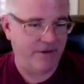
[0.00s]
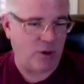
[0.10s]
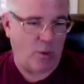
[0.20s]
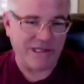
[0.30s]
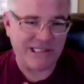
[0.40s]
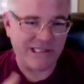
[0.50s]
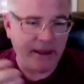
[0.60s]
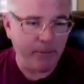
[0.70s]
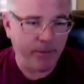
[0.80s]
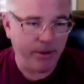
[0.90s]
go to
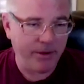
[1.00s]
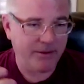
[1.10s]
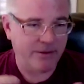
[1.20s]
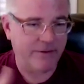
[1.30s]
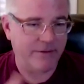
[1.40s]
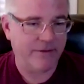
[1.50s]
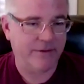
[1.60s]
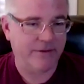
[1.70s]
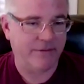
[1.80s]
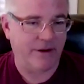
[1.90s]
sleep,
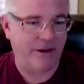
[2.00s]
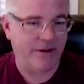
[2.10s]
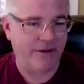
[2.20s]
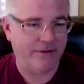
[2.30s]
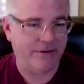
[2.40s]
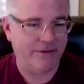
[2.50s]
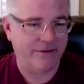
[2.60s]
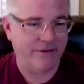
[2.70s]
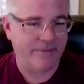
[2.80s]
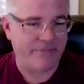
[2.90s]
right?
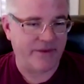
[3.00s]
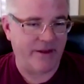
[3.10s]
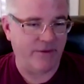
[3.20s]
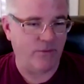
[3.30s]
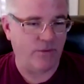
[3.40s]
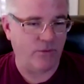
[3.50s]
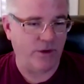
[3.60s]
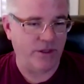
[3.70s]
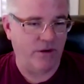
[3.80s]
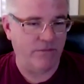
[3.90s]
And
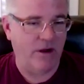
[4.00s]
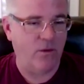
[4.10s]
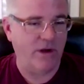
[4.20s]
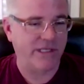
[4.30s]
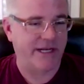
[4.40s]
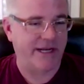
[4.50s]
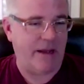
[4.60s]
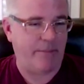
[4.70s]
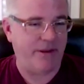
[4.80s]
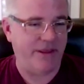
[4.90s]
we don't know what's going to
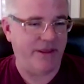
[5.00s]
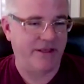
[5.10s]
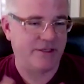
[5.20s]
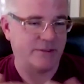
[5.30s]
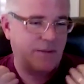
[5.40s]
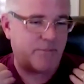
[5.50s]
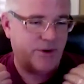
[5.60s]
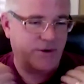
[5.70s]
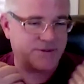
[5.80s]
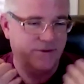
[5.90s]
happen then is my
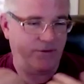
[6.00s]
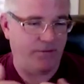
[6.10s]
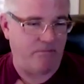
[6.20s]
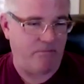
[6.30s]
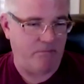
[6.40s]
personal